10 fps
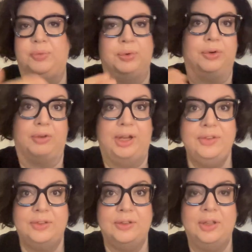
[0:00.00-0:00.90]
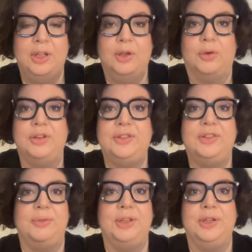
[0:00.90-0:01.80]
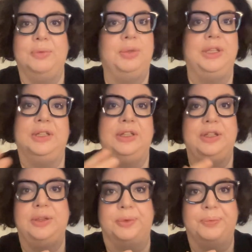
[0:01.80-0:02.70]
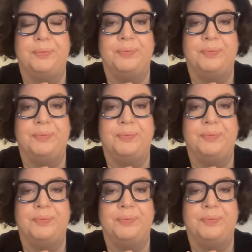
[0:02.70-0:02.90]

progressed? Or is it something completely new?